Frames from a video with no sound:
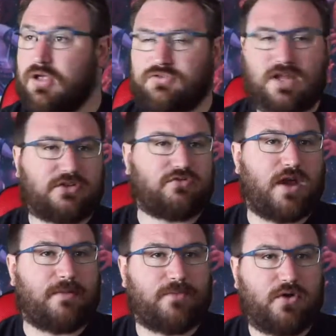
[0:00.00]
So that's
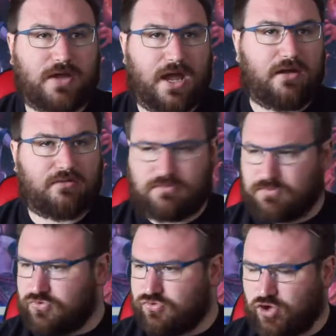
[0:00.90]
great. Okay,
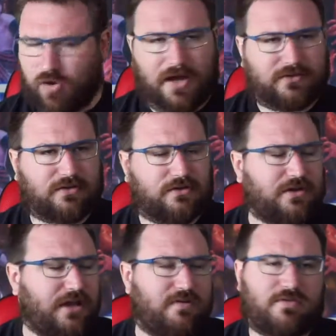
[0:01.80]
Joe has a
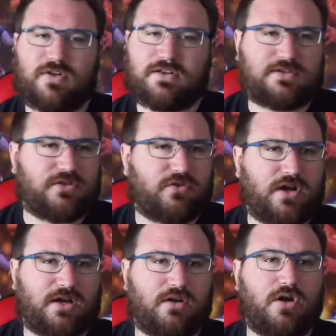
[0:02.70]
clear advantage
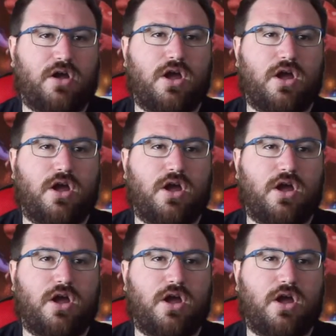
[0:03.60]
right now.